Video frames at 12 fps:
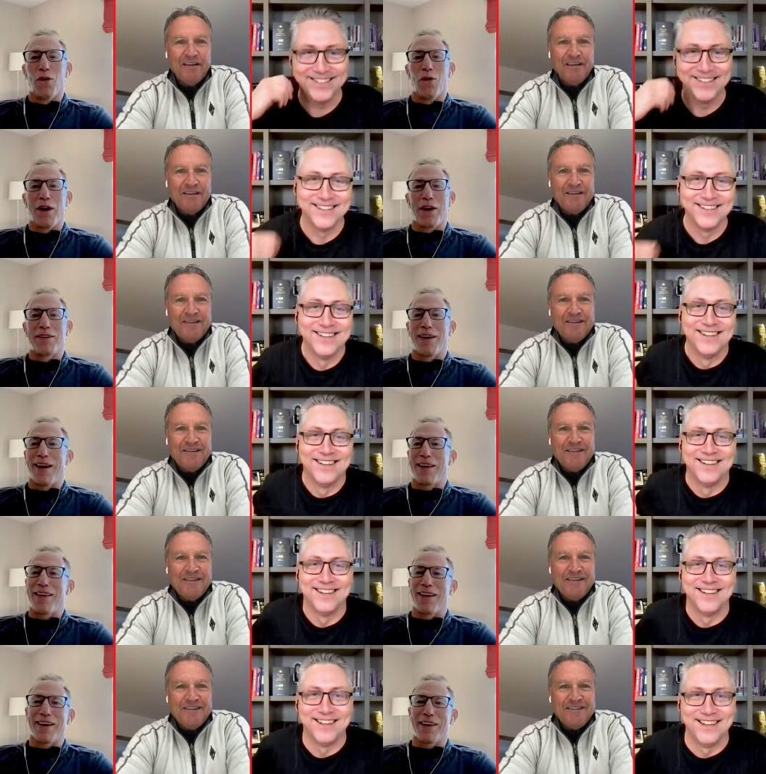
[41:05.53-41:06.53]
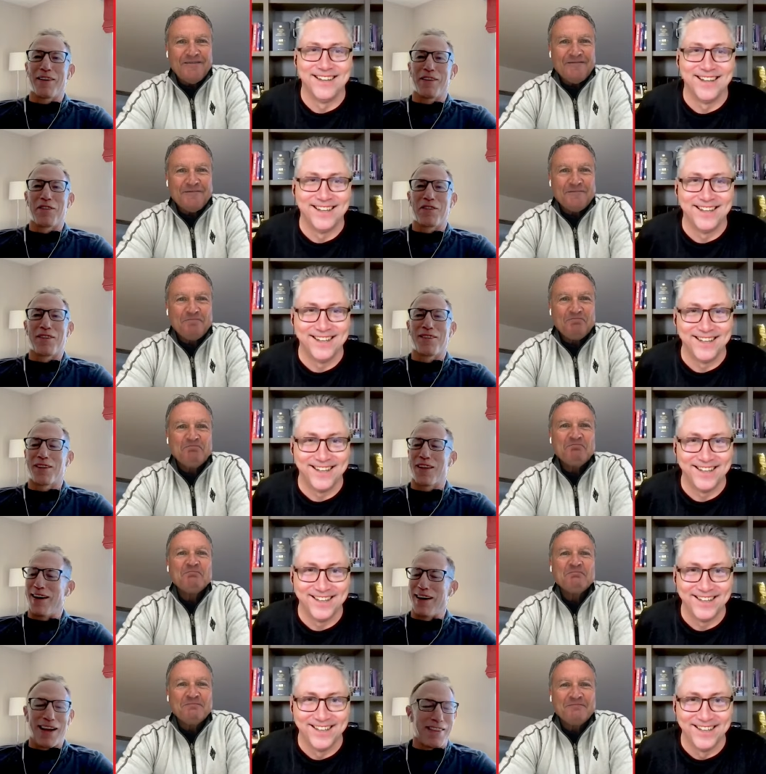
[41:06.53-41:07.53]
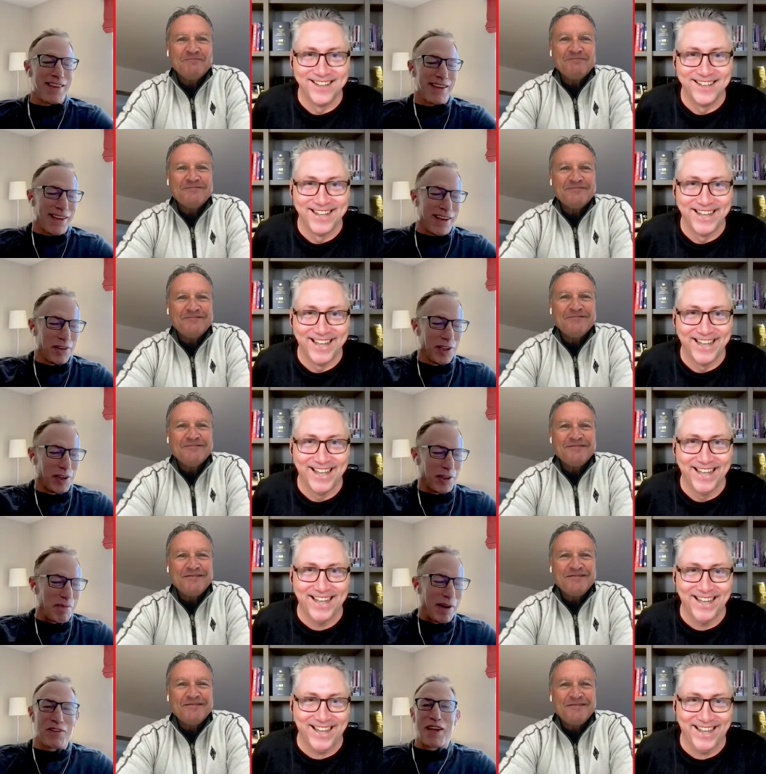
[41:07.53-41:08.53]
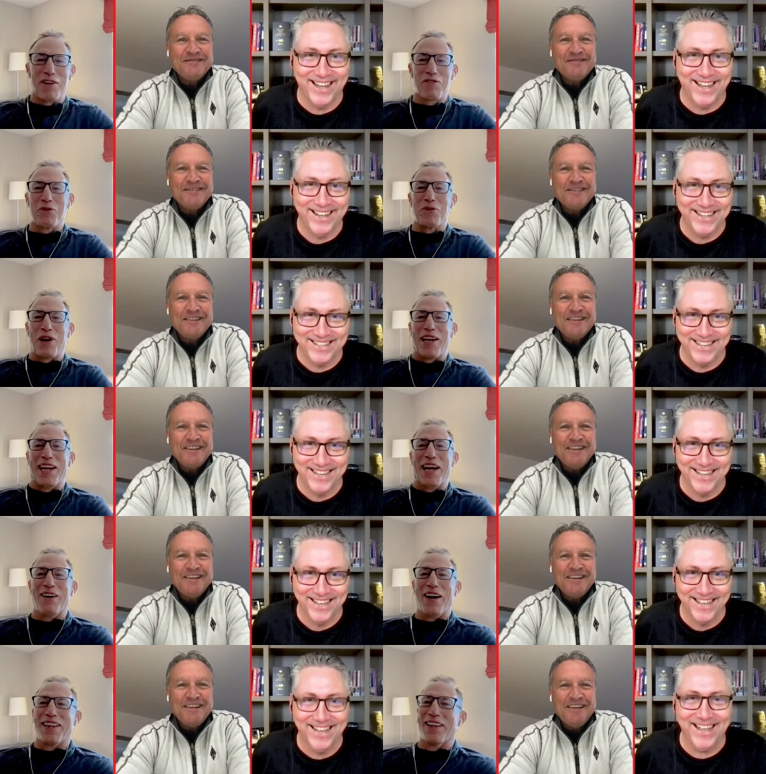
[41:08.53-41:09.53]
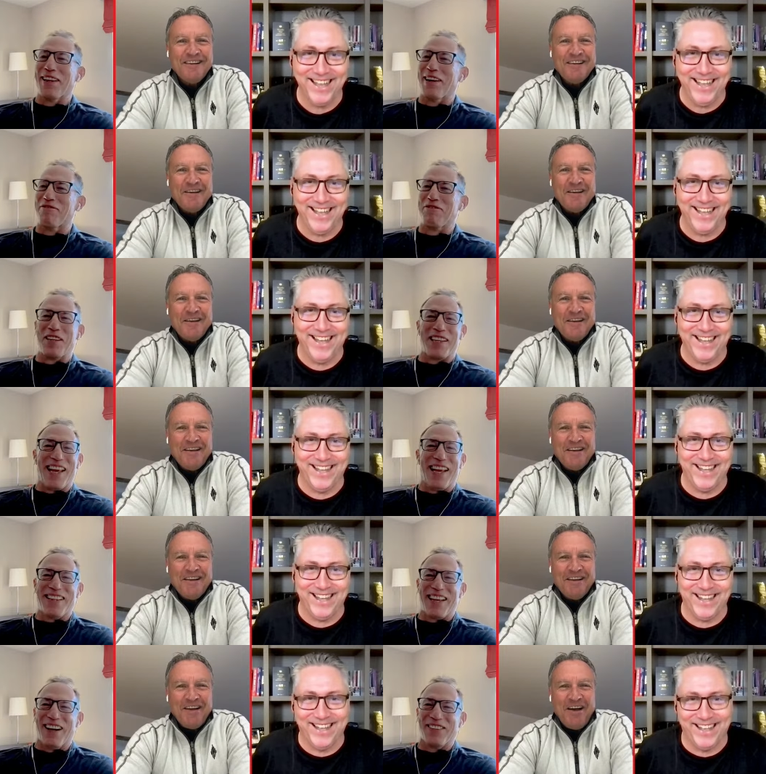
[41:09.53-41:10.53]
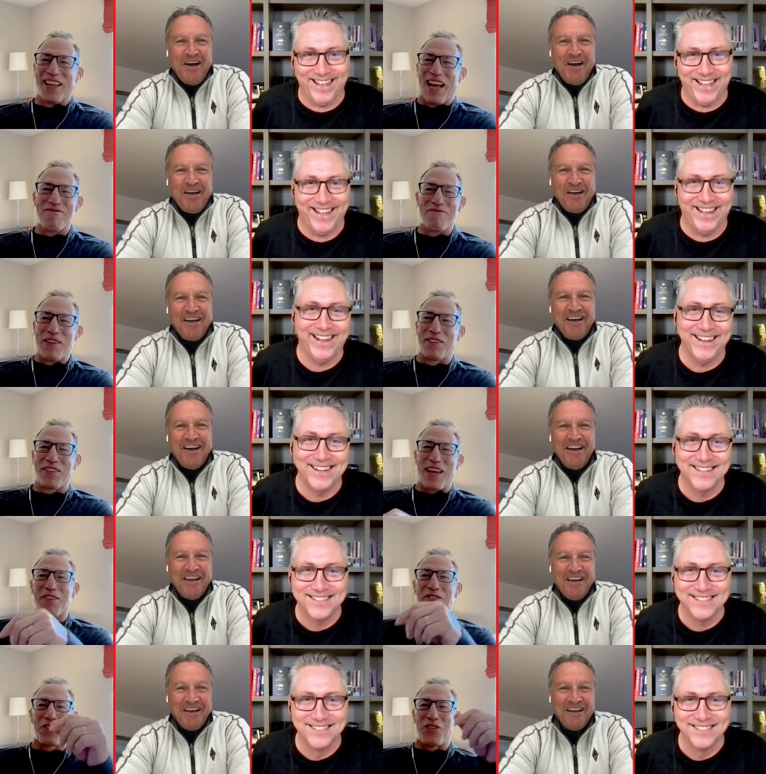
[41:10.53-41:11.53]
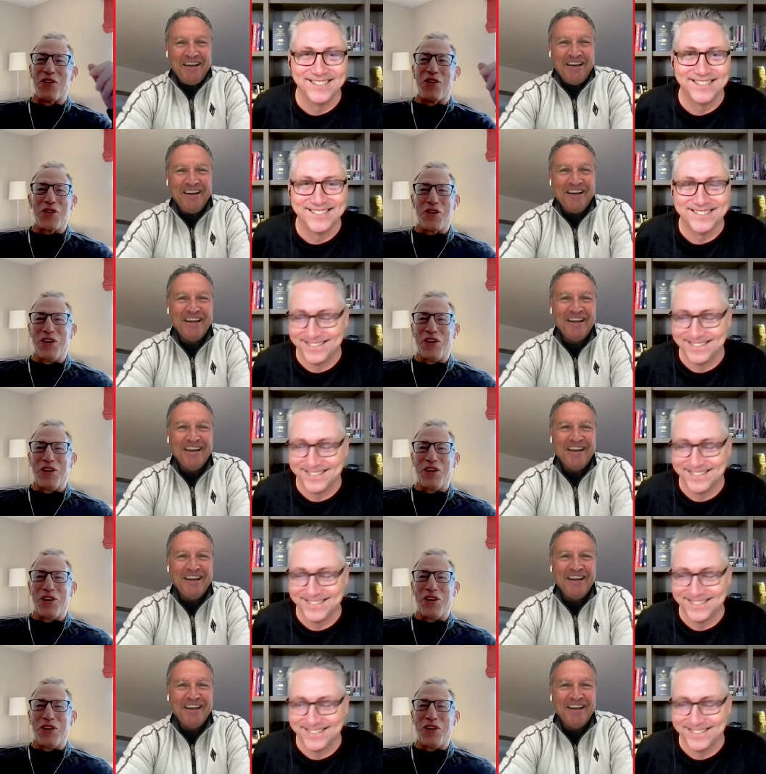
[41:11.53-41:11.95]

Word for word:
Speaker 1: oh, I I think I could. Guy, I think I'm going to look at my schedule right now. I'd love to get that. That would be sounds so